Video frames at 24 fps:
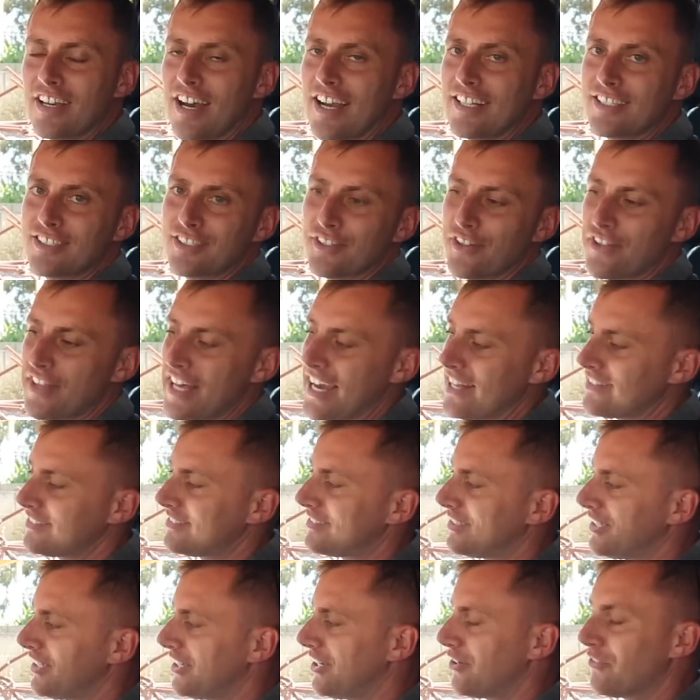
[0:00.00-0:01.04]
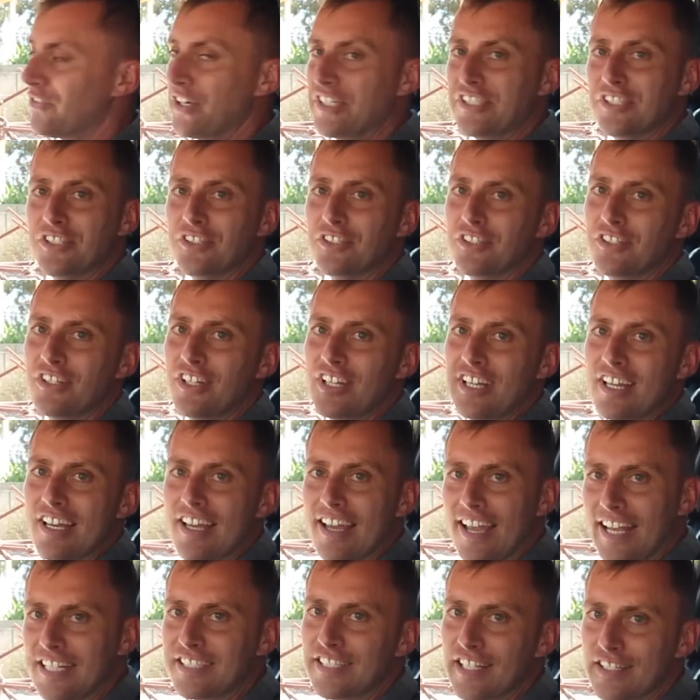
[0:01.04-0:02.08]
guys, so that's the original
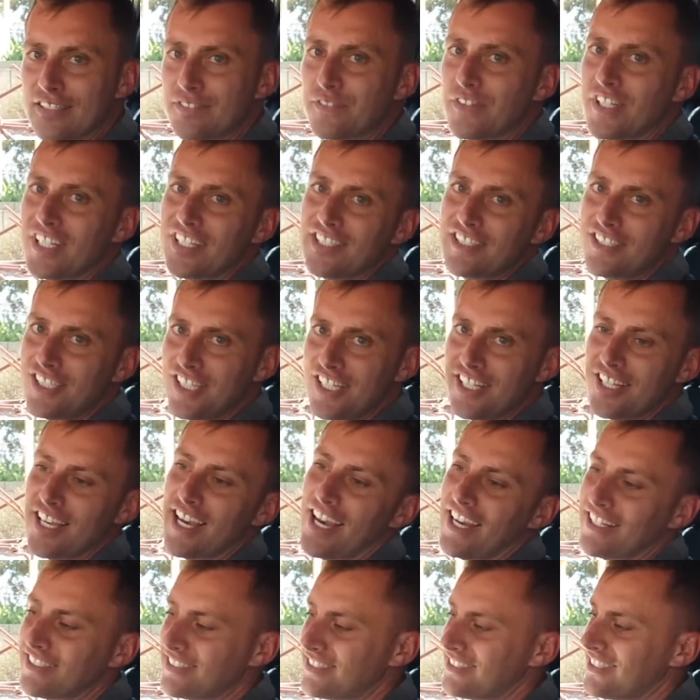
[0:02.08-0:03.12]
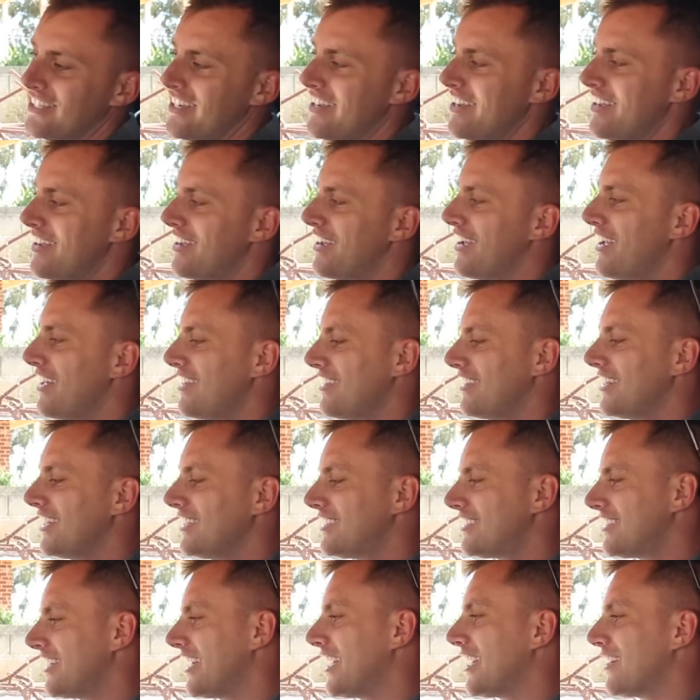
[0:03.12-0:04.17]
HSV GTS.
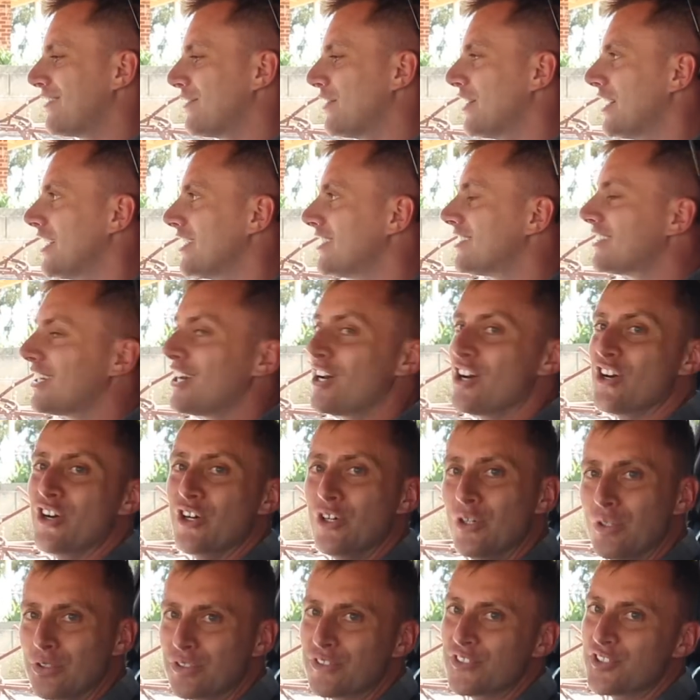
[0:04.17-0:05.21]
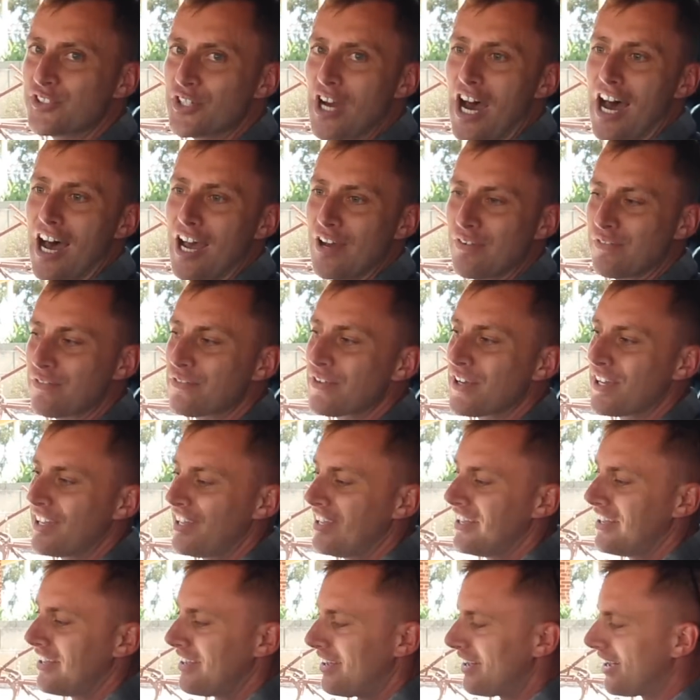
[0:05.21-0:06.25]
This thing was a hoot to drive.
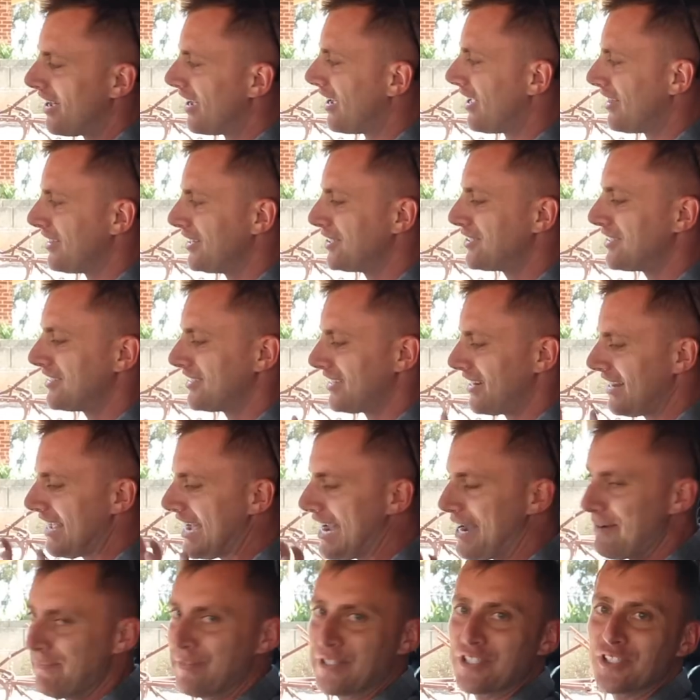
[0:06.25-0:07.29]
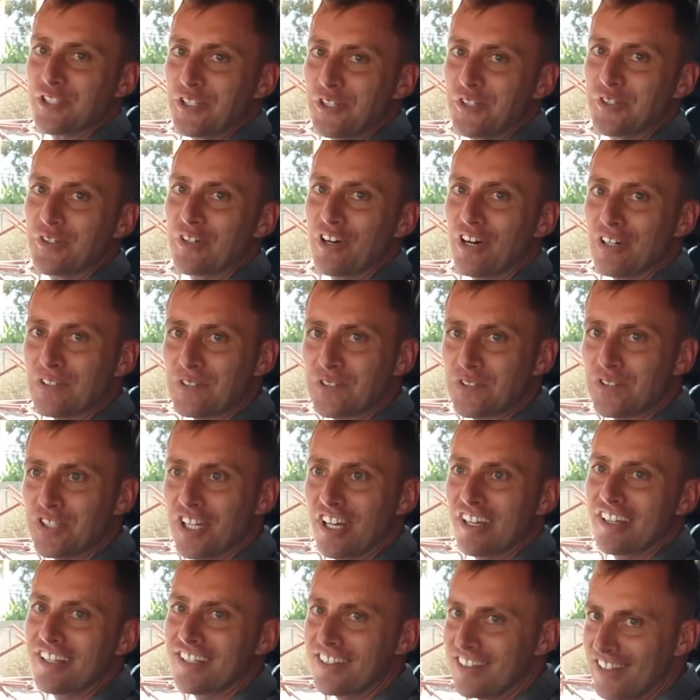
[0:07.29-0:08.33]
This is an absolute
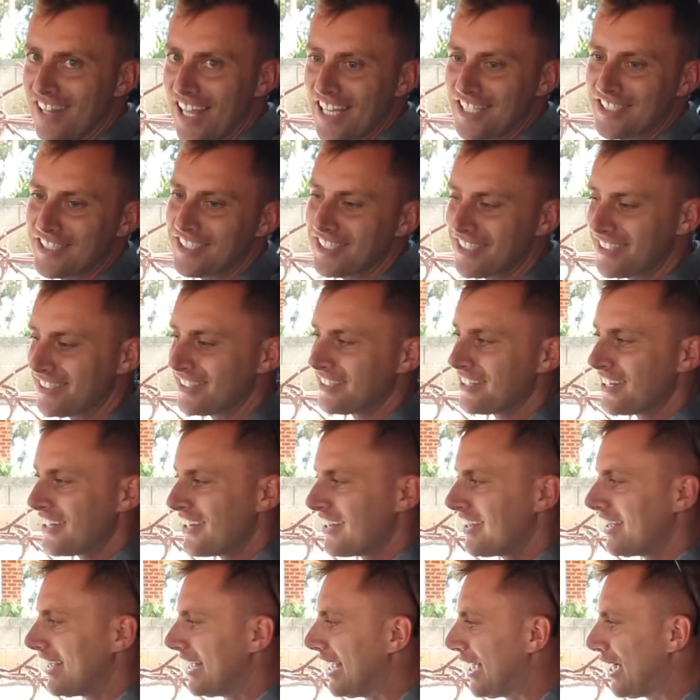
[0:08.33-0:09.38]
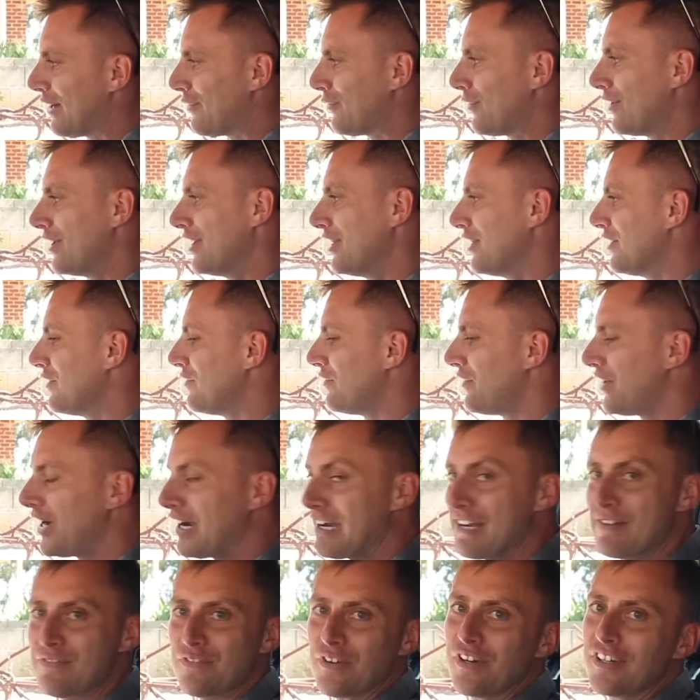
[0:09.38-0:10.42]
Australian legend. One of the
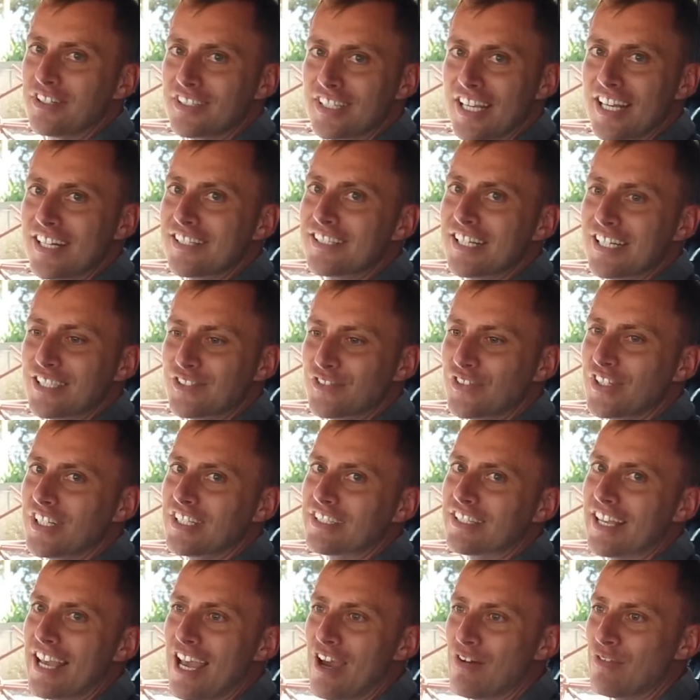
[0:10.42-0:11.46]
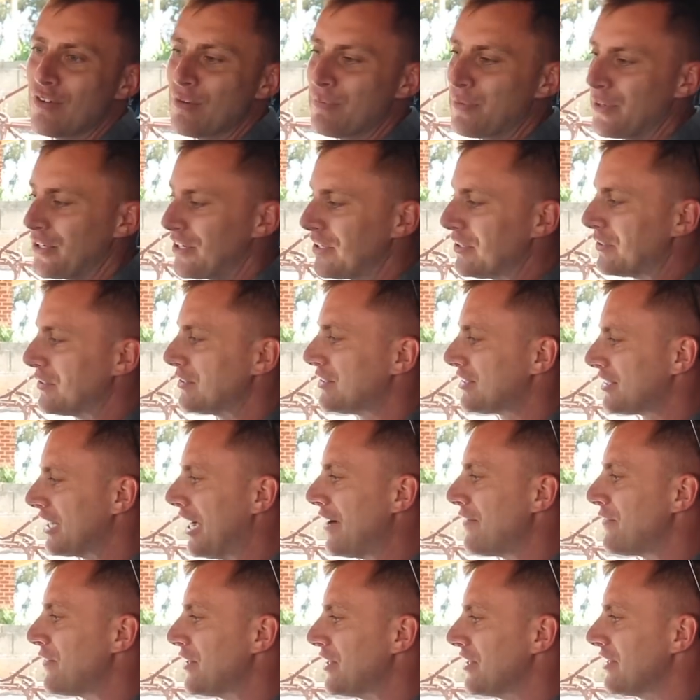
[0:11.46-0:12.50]
very first HSVs ever produced.
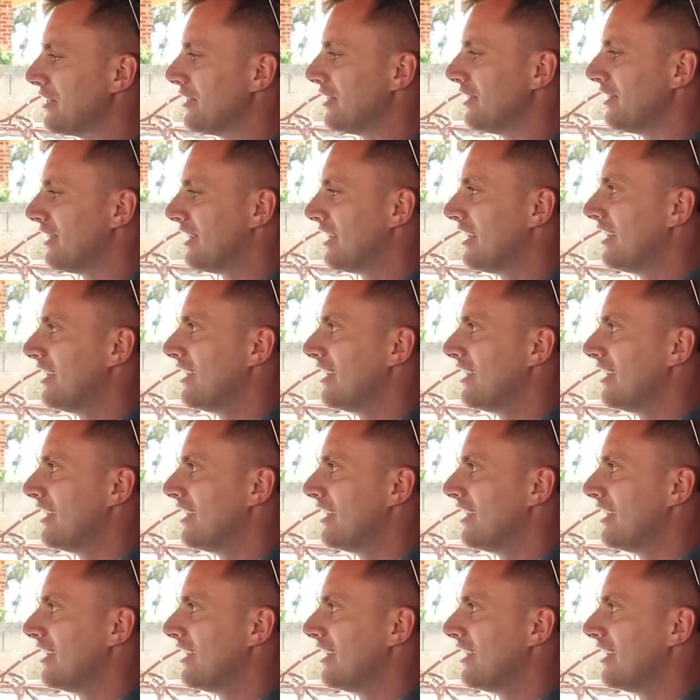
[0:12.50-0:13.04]
I feel